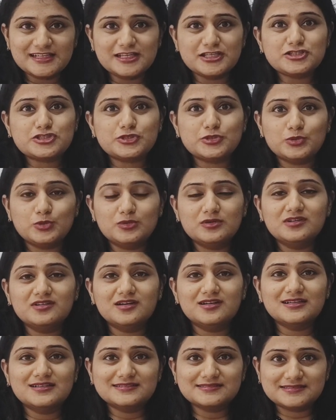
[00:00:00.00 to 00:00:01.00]
issued
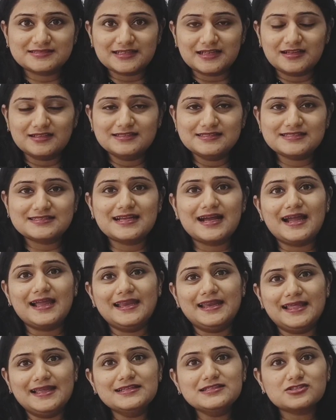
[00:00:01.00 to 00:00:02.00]
this
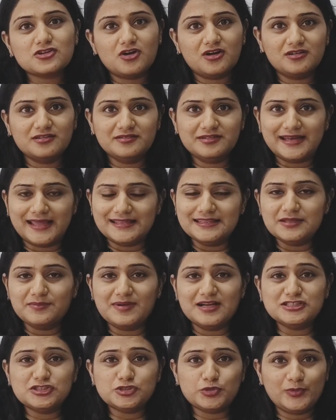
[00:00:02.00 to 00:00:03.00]
guidelines on 10th
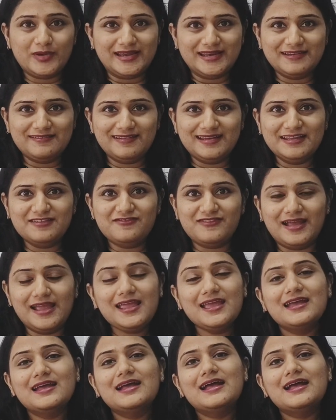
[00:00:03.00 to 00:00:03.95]
March 2025